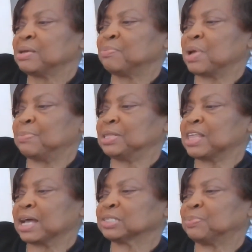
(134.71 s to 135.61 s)
Maybe
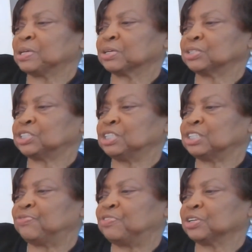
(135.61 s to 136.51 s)
that's because
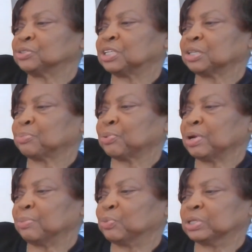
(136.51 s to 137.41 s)
she's filled to the
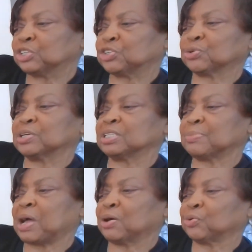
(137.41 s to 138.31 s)
brim with stories
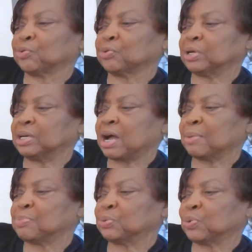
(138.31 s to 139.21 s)
about growing
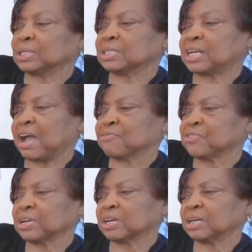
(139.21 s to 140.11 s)
up in West
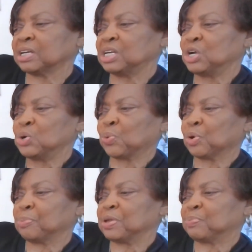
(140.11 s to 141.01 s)
Africa,
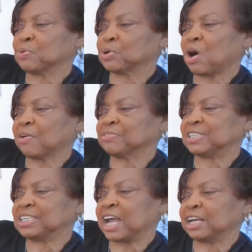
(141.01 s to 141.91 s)
where people carve
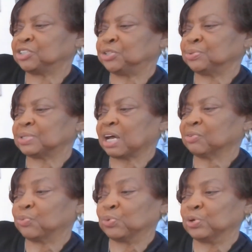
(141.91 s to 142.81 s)
statues out
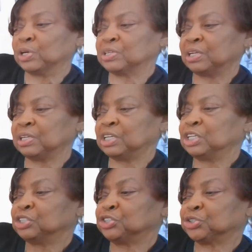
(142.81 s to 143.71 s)
of wood,
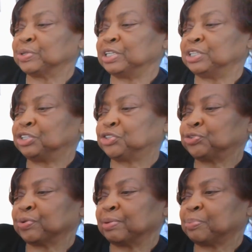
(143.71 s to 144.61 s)
trees
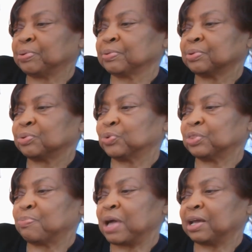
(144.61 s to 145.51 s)
drip
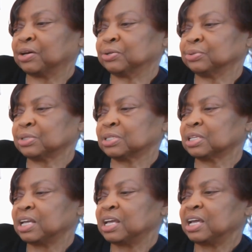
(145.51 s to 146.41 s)
with mangoes,
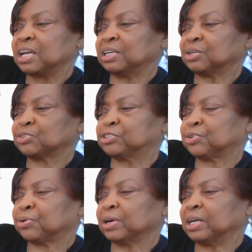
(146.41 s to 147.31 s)
and
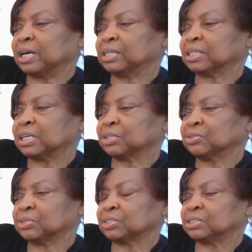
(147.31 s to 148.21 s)

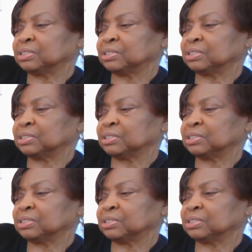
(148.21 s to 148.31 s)
crayon-colored